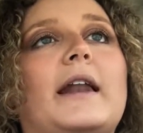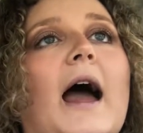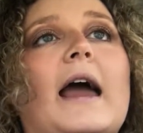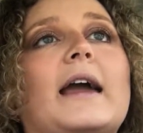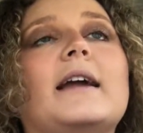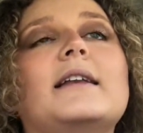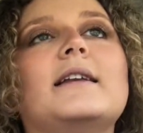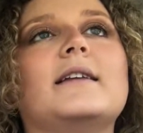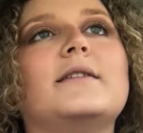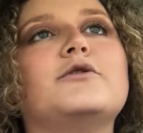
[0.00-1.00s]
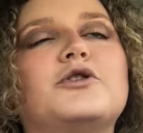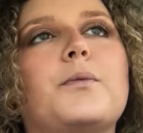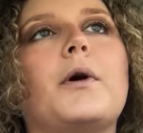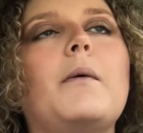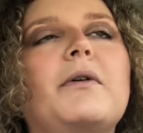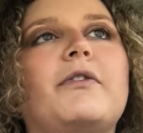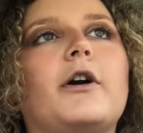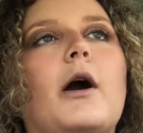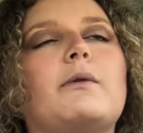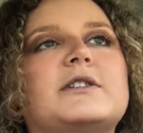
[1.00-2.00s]
I should probably
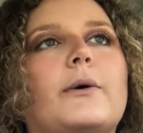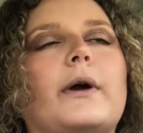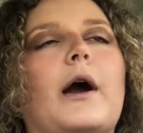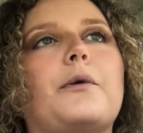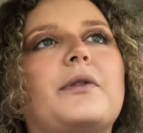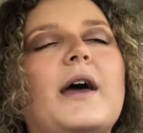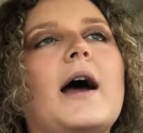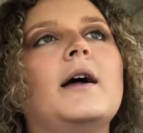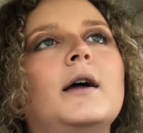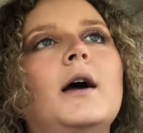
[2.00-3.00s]
figure out what's going on with that.